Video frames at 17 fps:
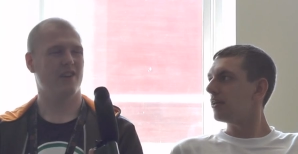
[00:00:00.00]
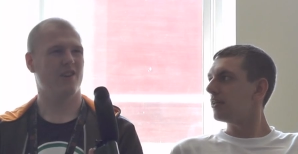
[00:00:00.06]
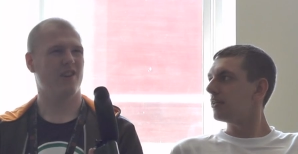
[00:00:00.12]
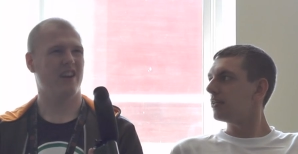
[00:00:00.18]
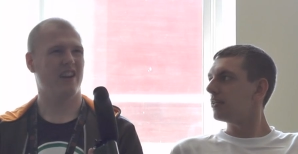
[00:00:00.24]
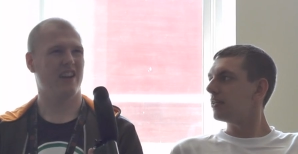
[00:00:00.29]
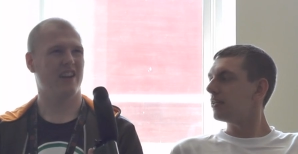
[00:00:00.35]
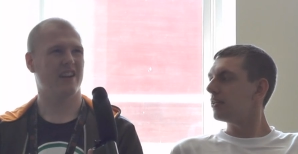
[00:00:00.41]
Speaker 1: I don't know.
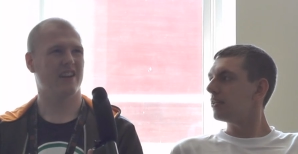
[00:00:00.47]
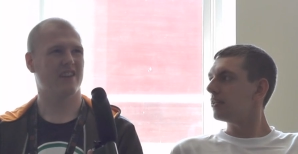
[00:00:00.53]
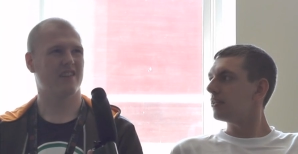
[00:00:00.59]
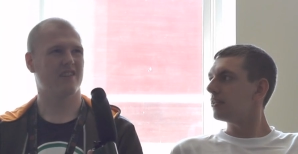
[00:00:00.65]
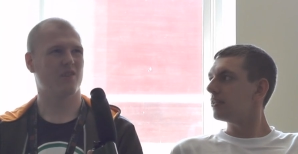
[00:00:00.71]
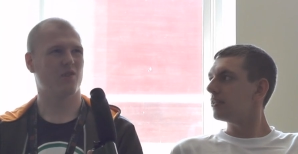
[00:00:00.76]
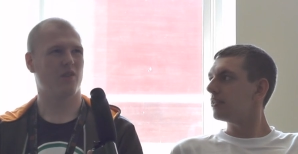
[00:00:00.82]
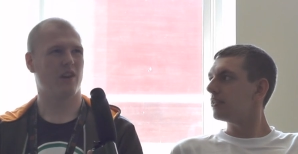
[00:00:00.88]
I like
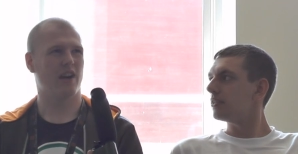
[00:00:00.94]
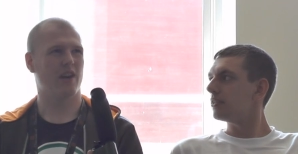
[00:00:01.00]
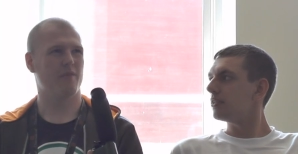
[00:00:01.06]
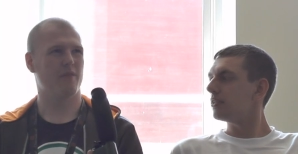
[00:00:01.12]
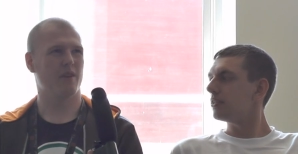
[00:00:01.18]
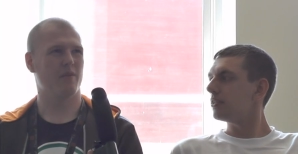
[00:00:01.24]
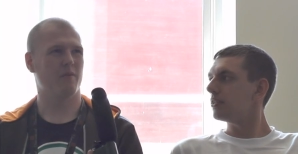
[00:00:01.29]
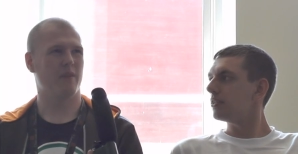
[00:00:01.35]
quite a
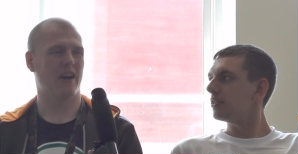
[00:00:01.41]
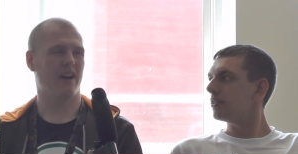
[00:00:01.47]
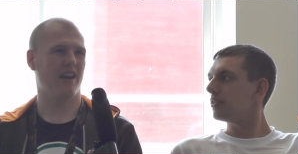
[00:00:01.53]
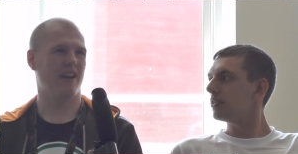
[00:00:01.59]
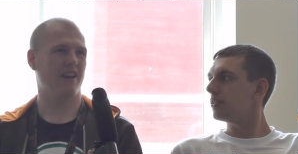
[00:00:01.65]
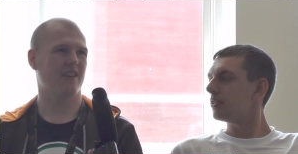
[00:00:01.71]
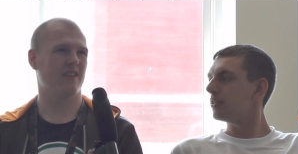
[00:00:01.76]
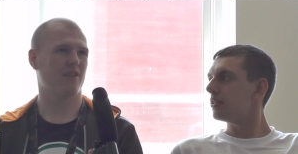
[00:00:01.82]
bit of. I
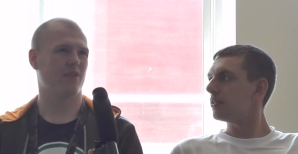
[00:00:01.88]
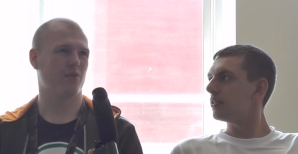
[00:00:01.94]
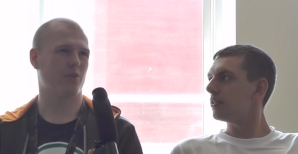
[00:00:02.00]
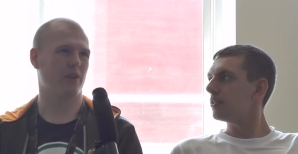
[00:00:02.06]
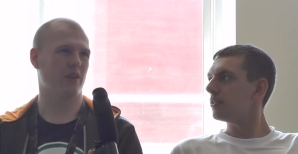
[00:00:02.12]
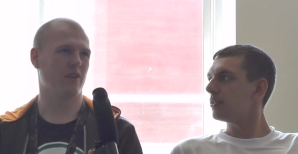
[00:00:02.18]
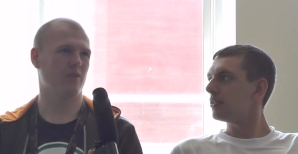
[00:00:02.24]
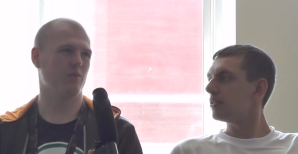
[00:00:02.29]
like
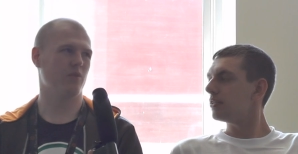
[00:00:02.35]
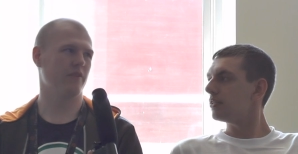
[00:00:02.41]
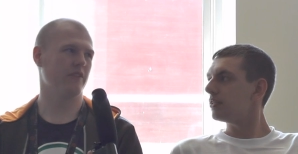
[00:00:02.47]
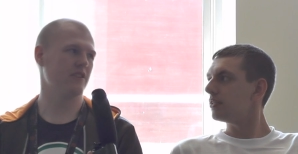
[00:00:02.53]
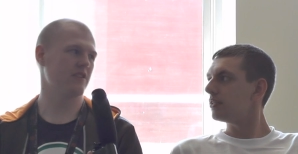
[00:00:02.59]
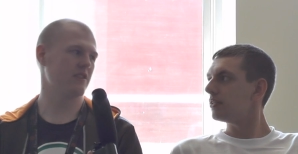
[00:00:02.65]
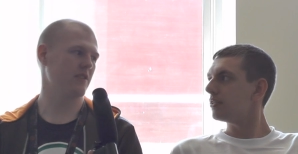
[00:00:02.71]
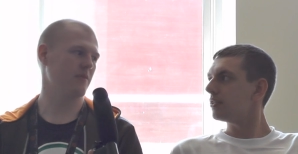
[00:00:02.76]
thriller
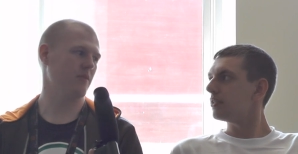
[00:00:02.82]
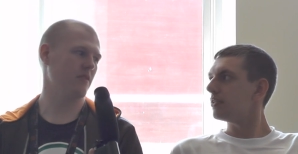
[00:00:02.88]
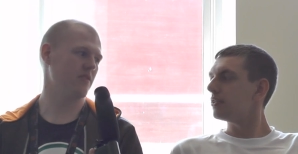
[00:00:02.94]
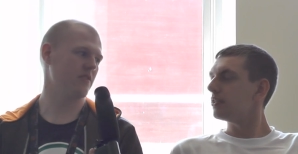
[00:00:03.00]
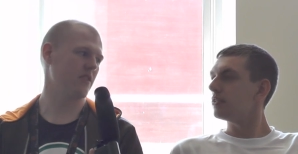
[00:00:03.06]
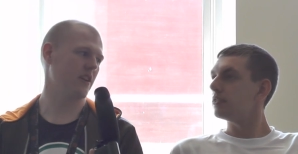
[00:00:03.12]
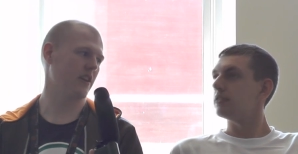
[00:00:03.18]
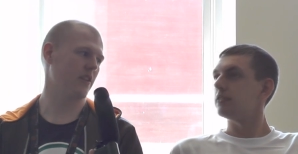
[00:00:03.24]
movies the
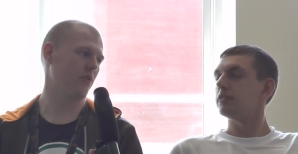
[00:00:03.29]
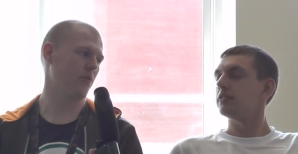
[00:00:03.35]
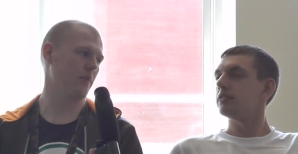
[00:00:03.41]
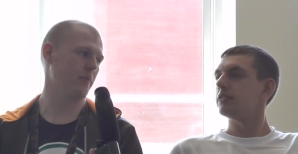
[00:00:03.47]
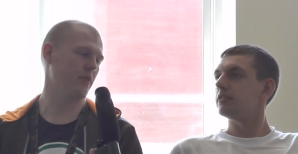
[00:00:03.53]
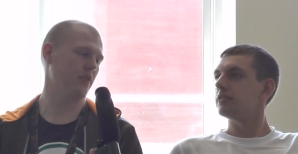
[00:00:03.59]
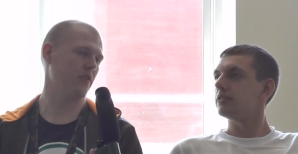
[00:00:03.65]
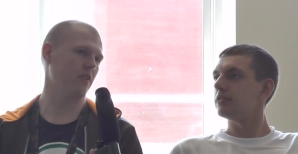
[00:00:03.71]
most, like
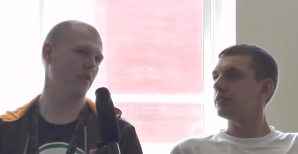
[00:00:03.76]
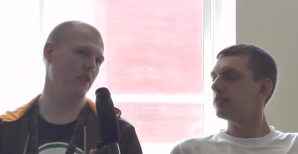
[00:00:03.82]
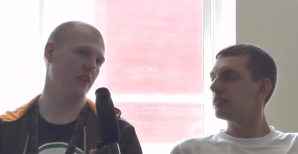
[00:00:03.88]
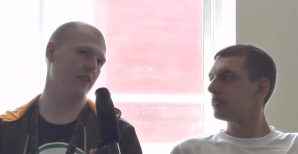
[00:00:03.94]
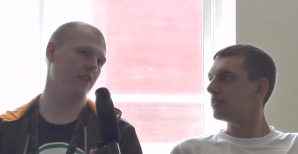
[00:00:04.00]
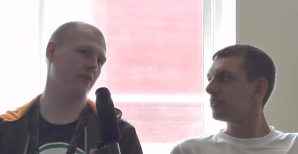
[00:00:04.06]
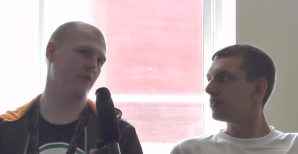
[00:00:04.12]
thriller, like